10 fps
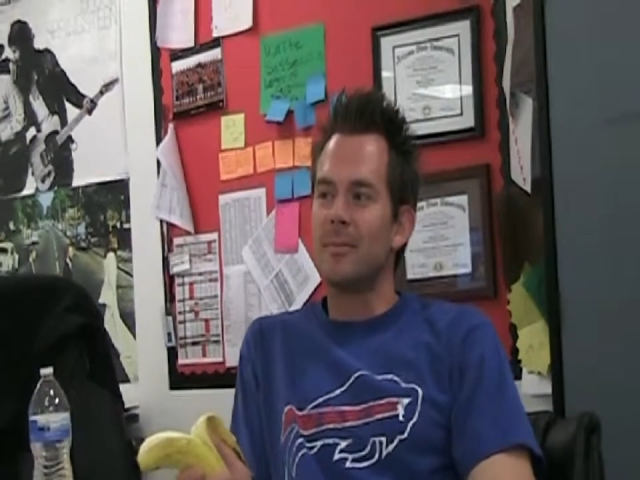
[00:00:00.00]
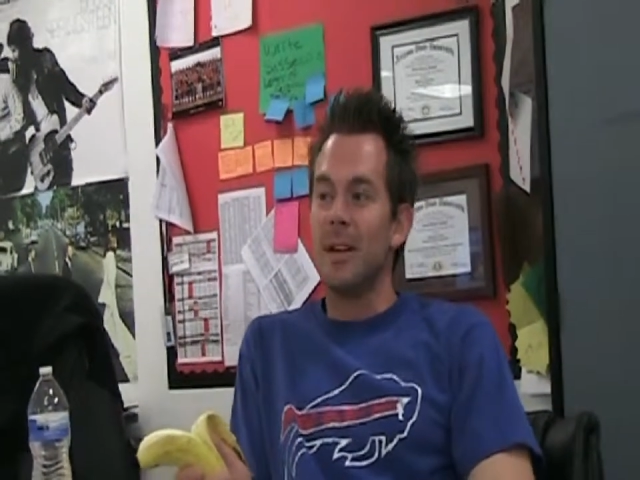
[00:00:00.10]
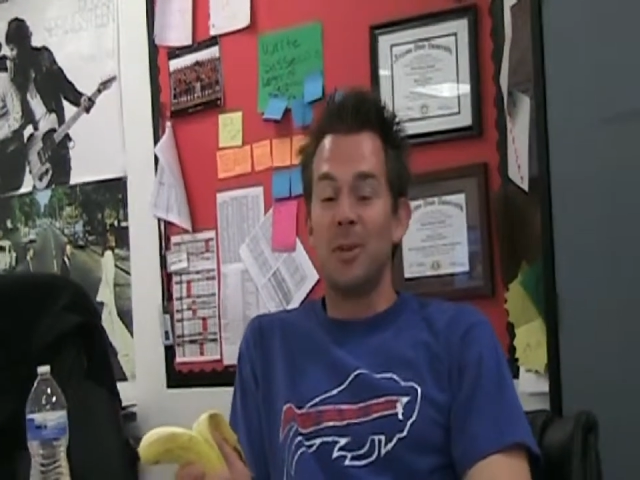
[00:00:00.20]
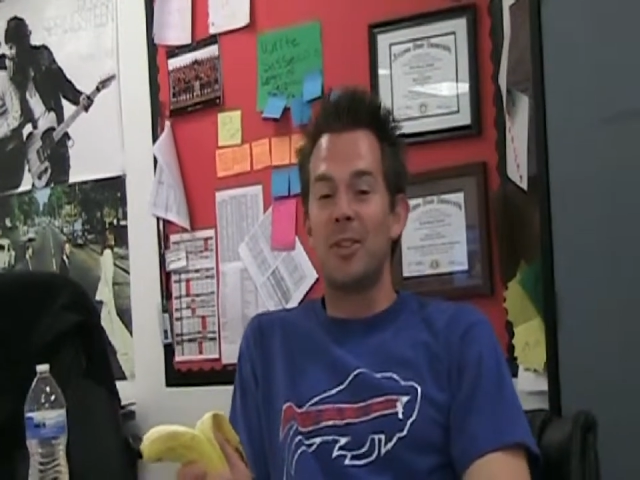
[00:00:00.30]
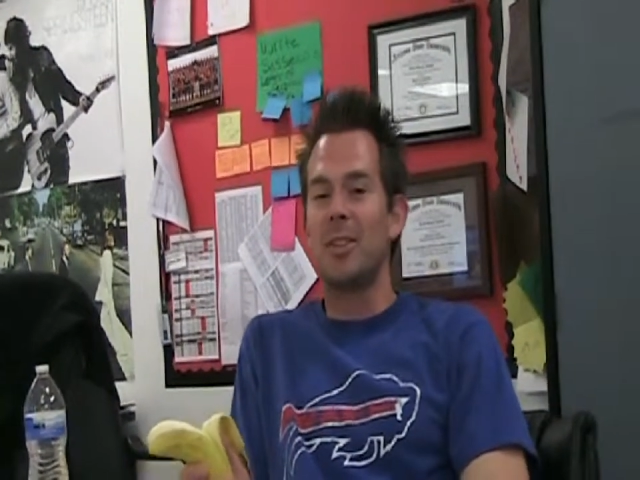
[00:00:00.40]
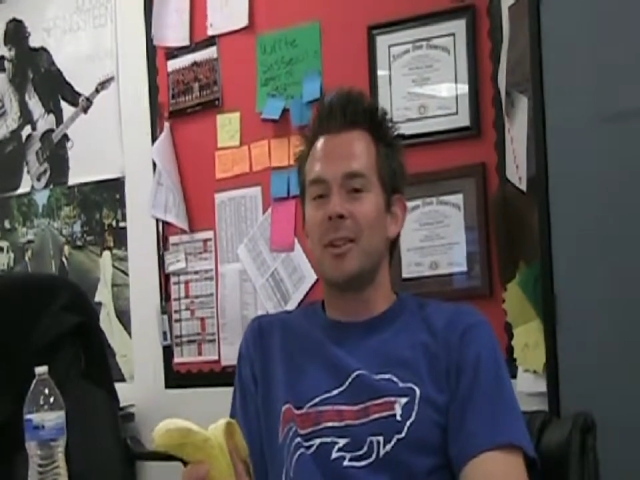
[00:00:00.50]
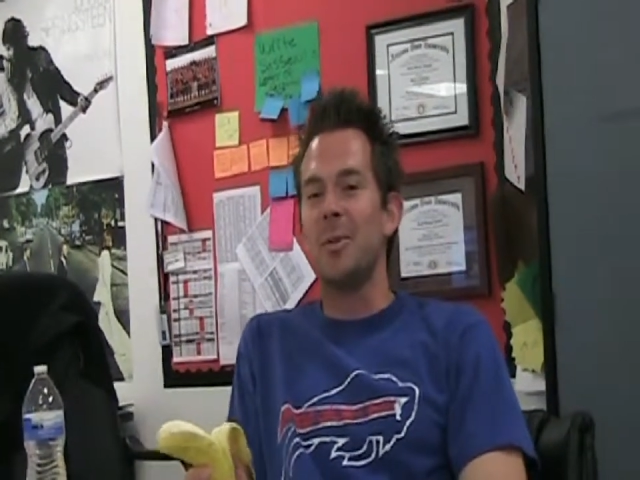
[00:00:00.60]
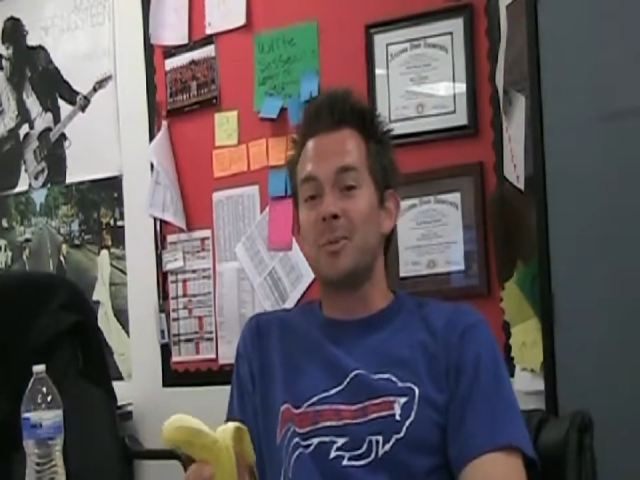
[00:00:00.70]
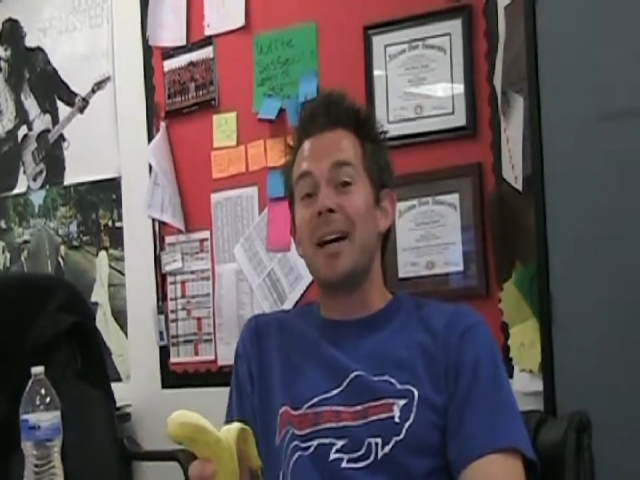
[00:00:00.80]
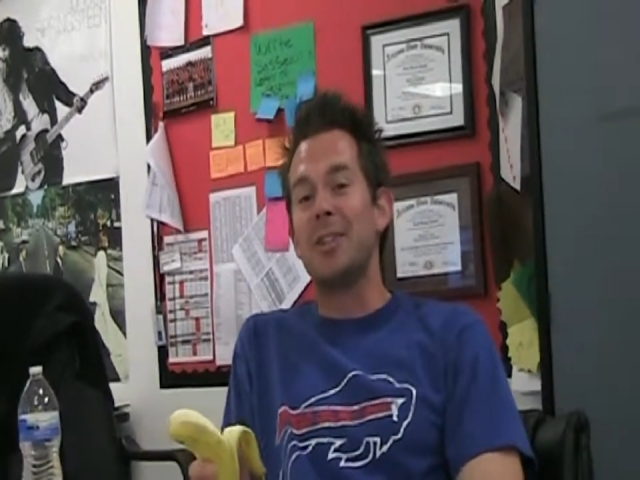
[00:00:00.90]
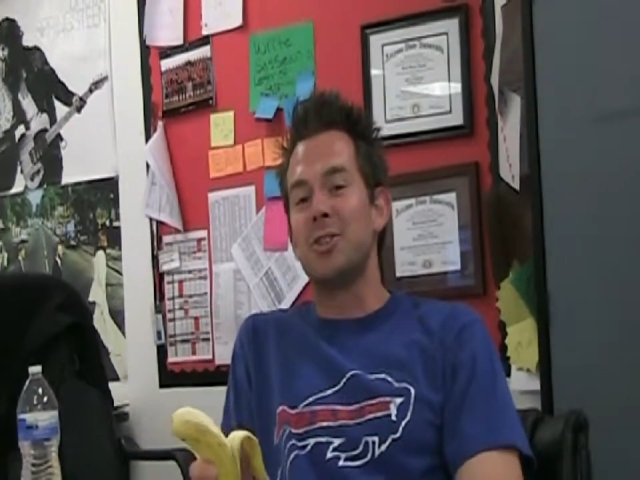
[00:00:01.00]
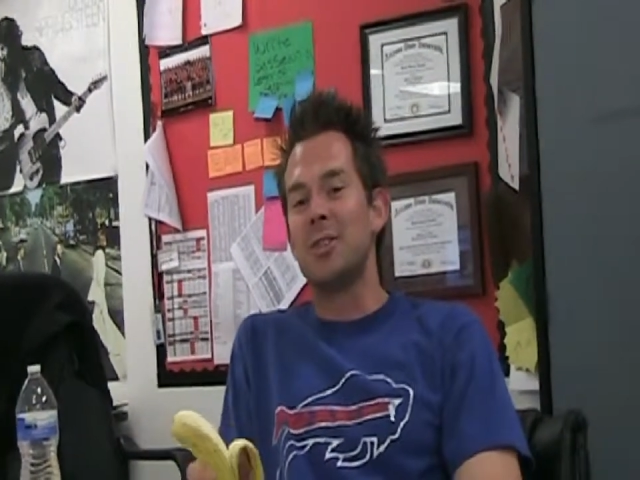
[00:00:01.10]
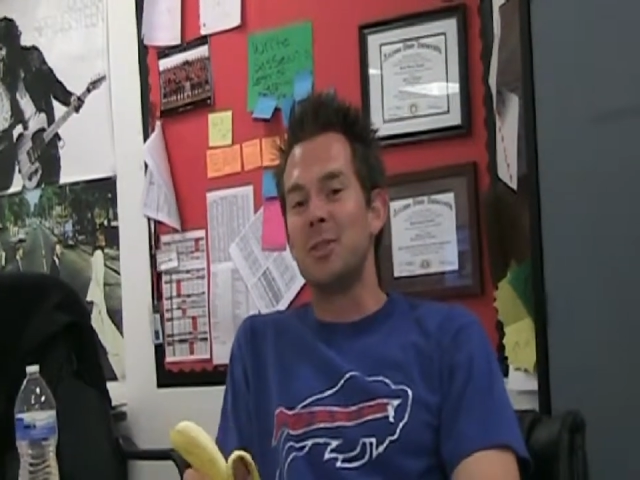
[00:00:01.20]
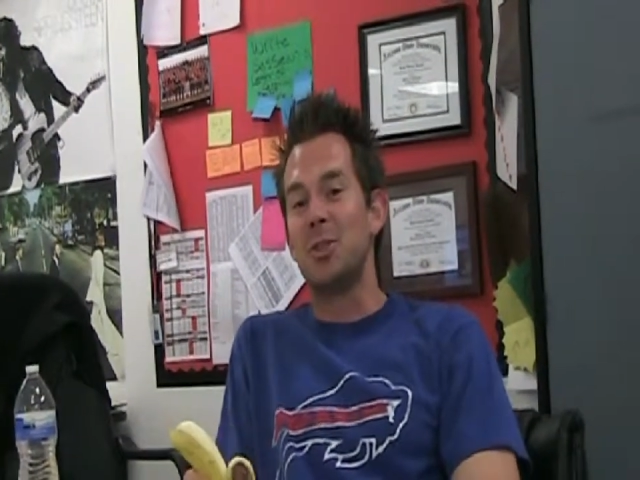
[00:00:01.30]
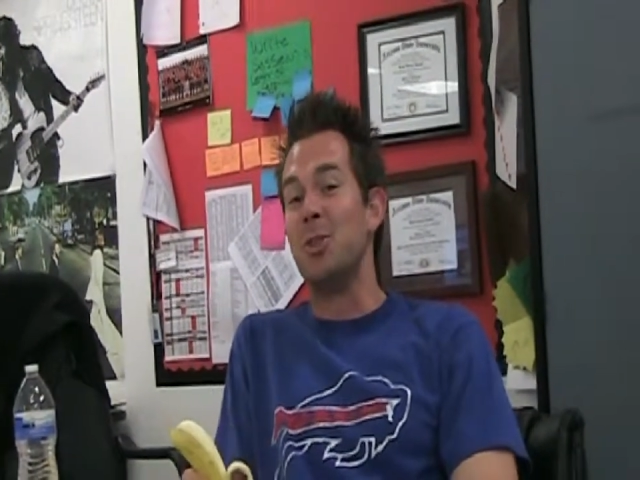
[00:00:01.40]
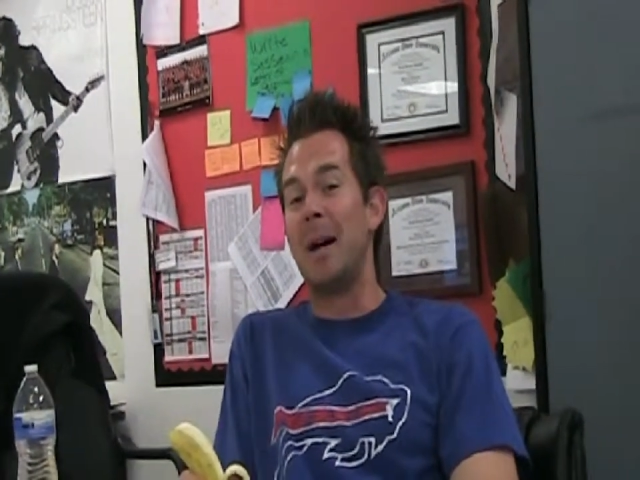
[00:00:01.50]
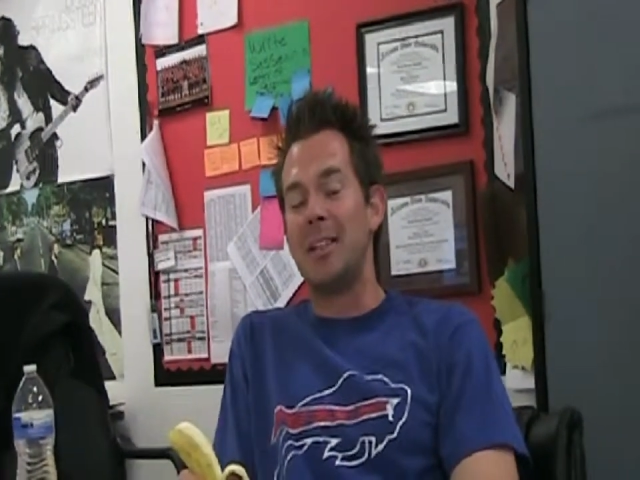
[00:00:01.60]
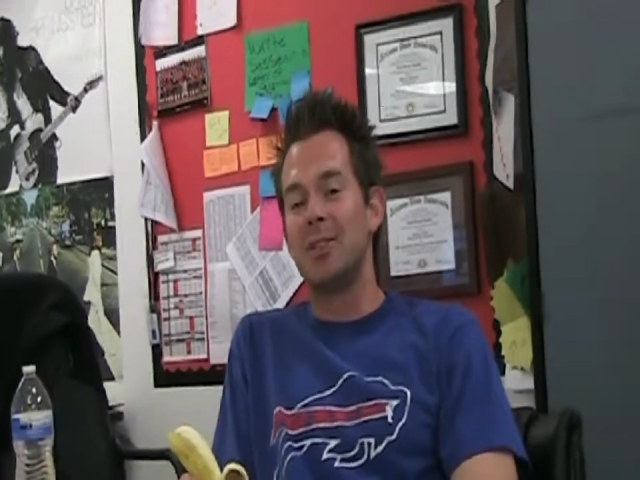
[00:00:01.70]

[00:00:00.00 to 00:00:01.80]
It was it was much. It was too much.